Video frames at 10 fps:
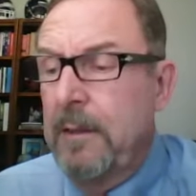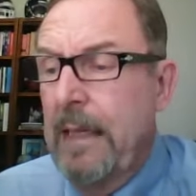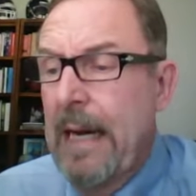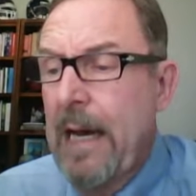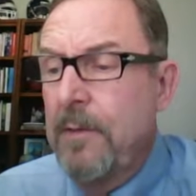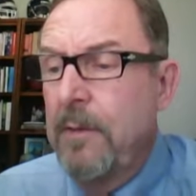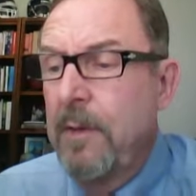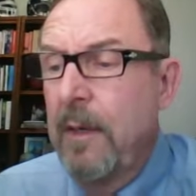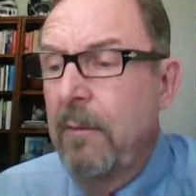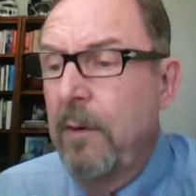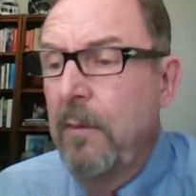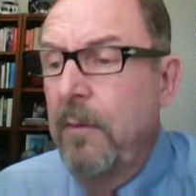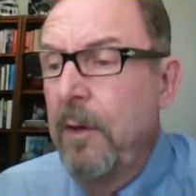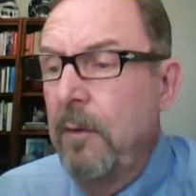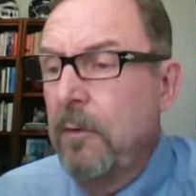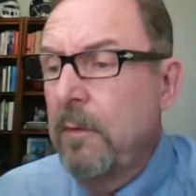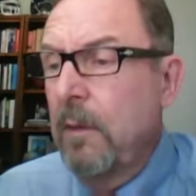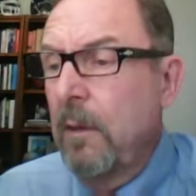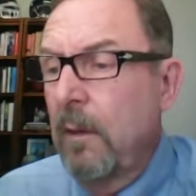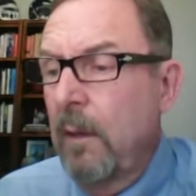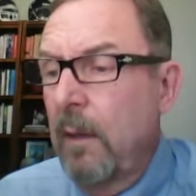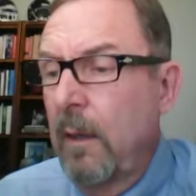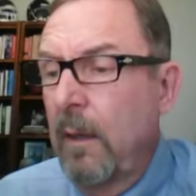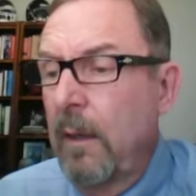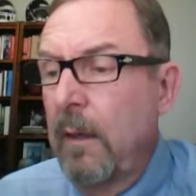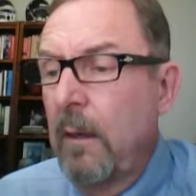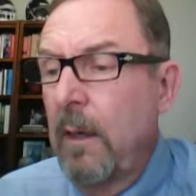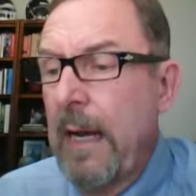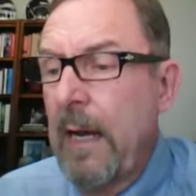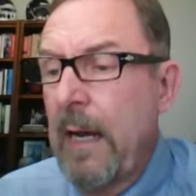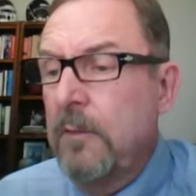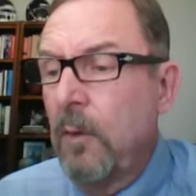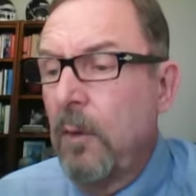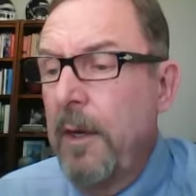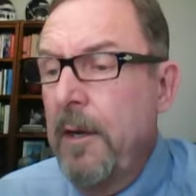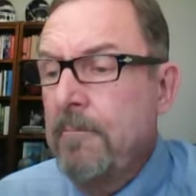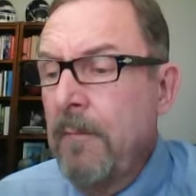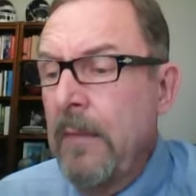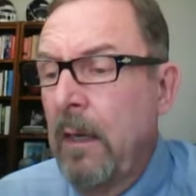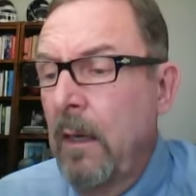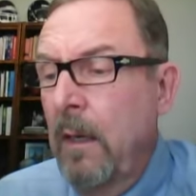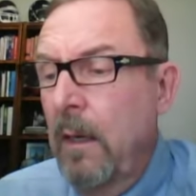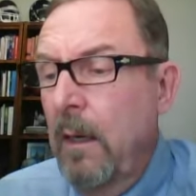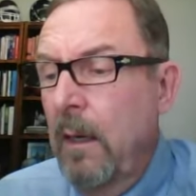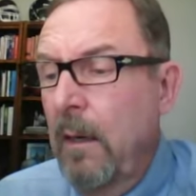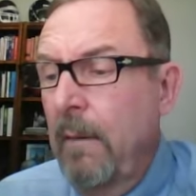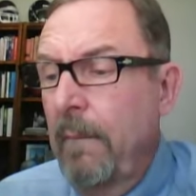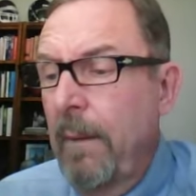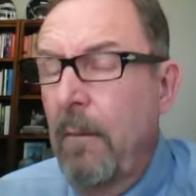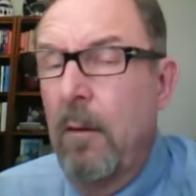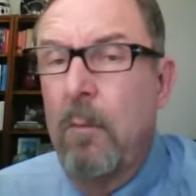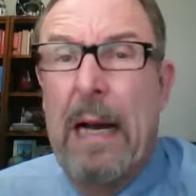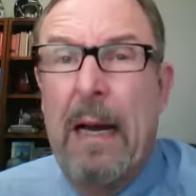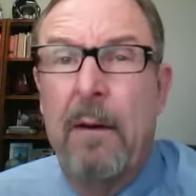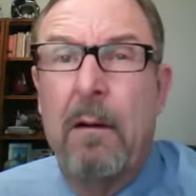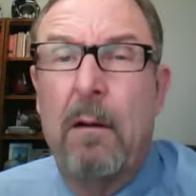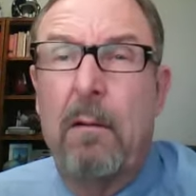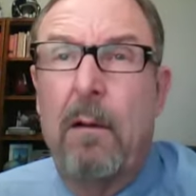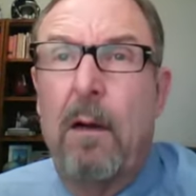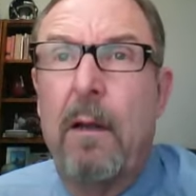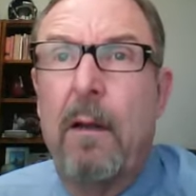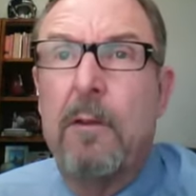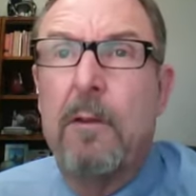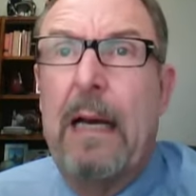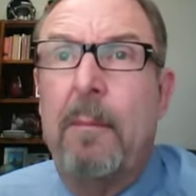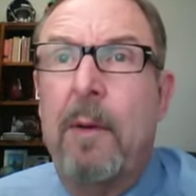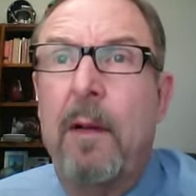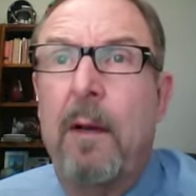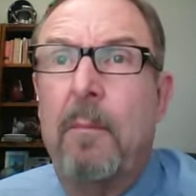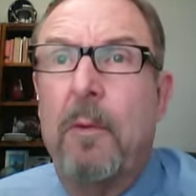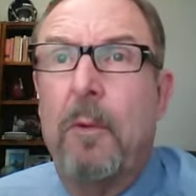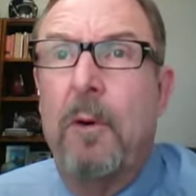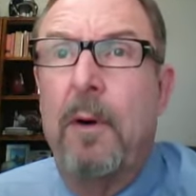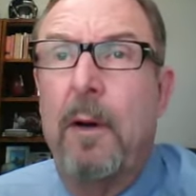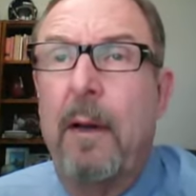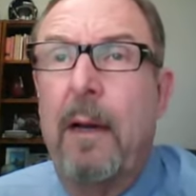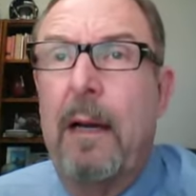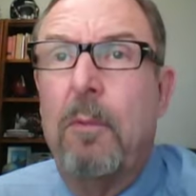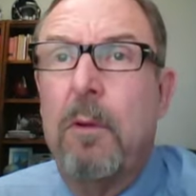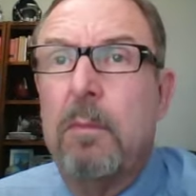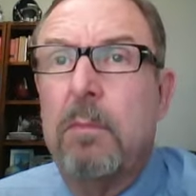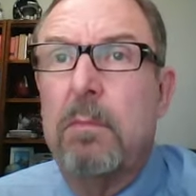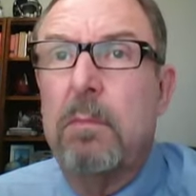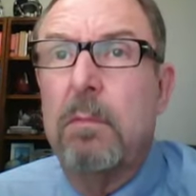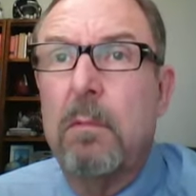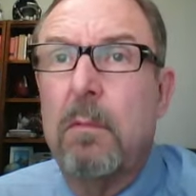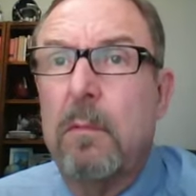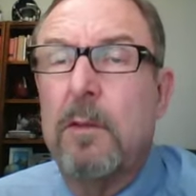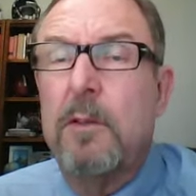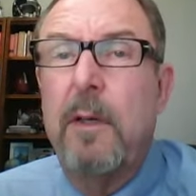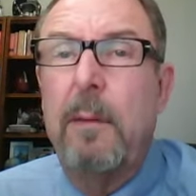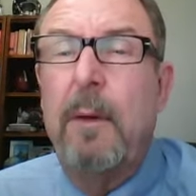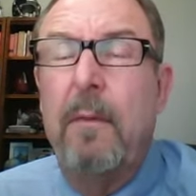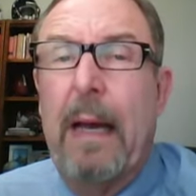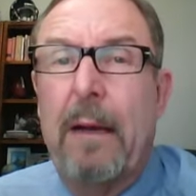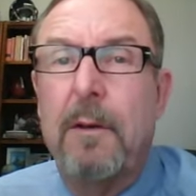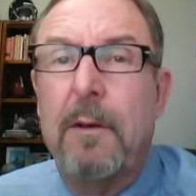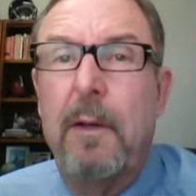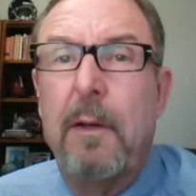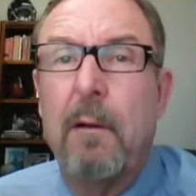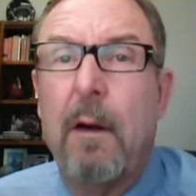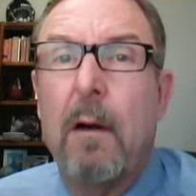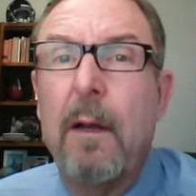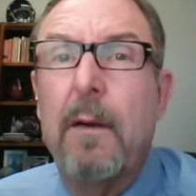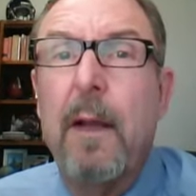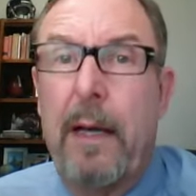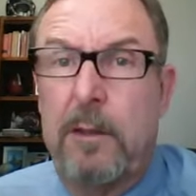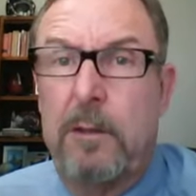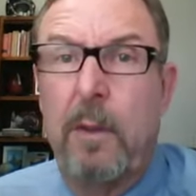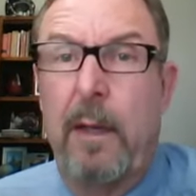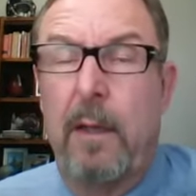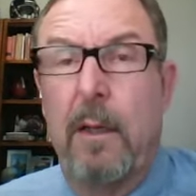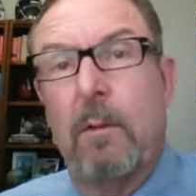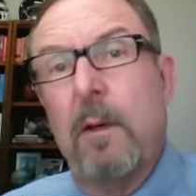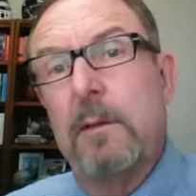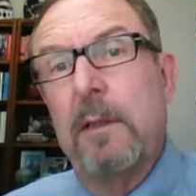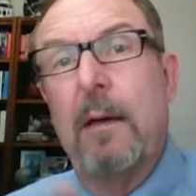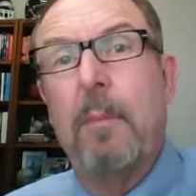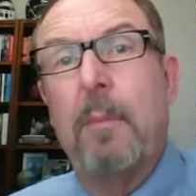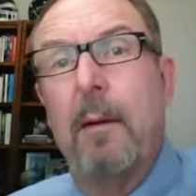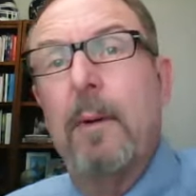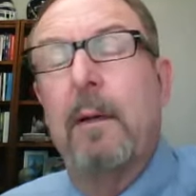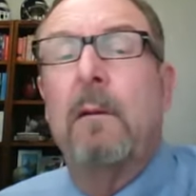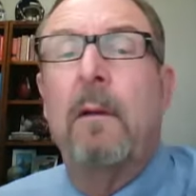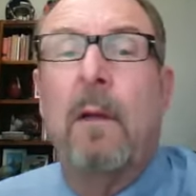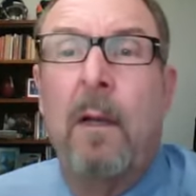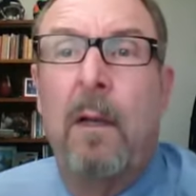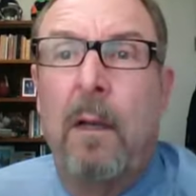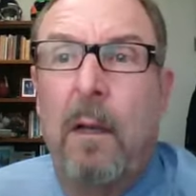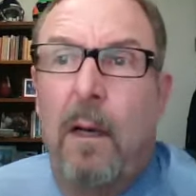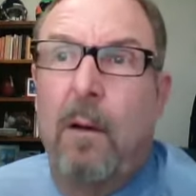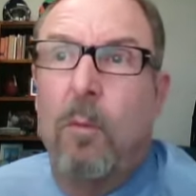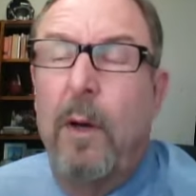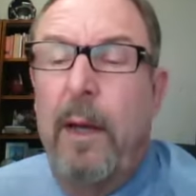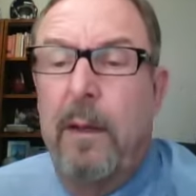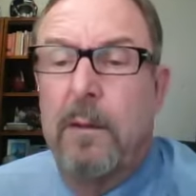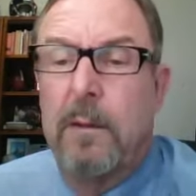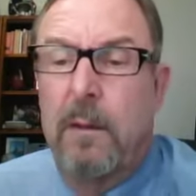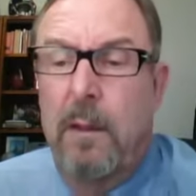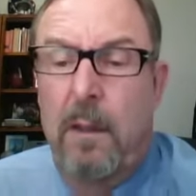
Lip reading: slides that I would have used in class for you. A reminder of learning assignment number 1. I will distribute that to you early next week. In other words, I'll bump it a week as